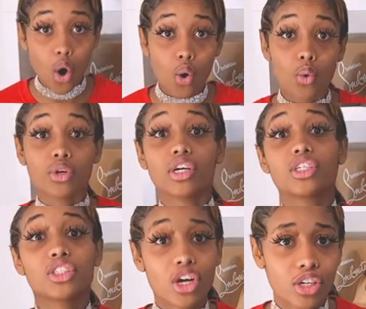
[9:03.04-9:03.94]
old
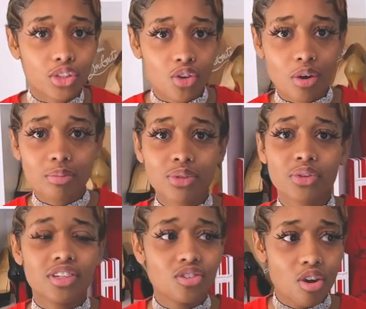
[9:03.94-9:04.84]
church top. So
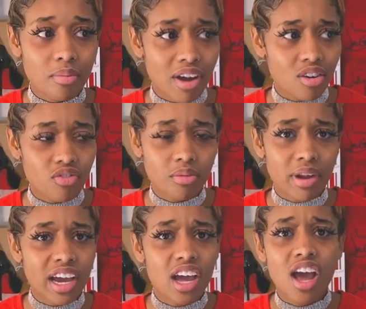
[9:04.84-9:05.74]
this top I got from
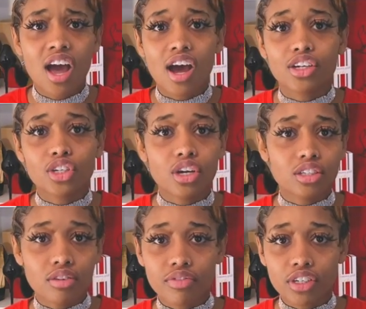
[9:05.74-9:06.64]
like a
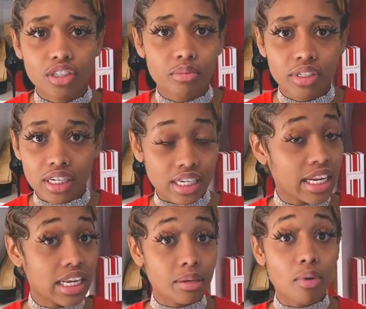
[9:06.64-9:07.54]
church convention, which has
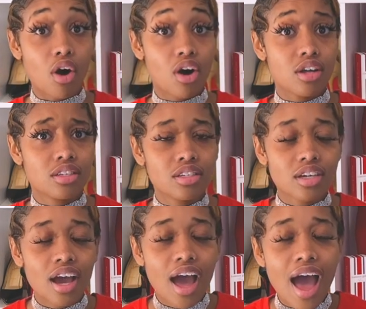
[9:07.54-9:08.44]
clearly
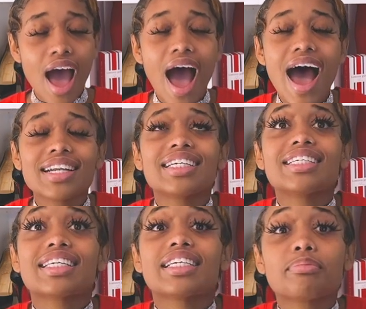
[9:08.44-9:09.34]
passed. And
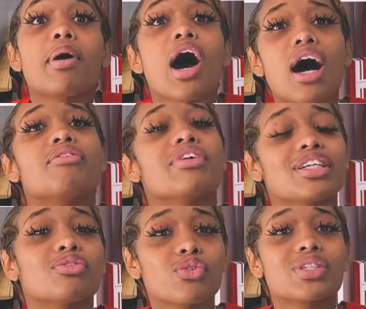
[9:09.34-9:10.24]
it is
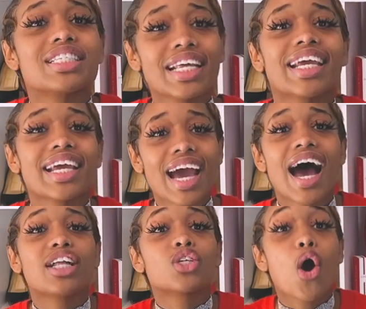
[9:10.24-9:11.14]
perfect for staying
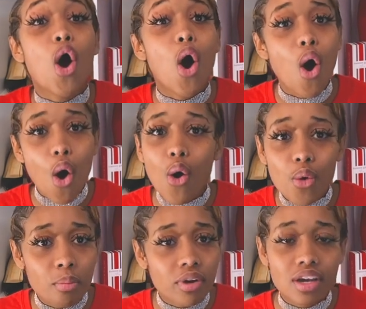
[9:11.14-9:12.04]
at
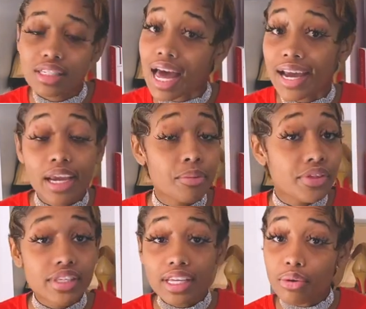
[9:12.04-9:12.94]
home because I can't
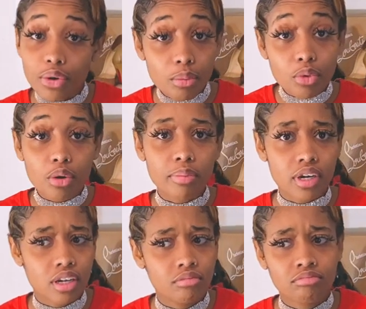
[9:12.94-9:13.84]
wear this out no more.
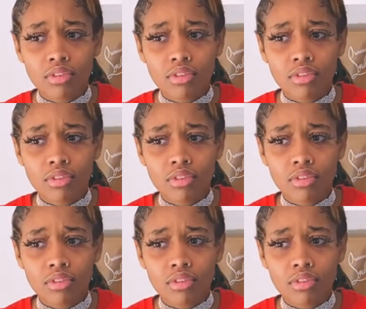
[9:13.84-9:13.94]
But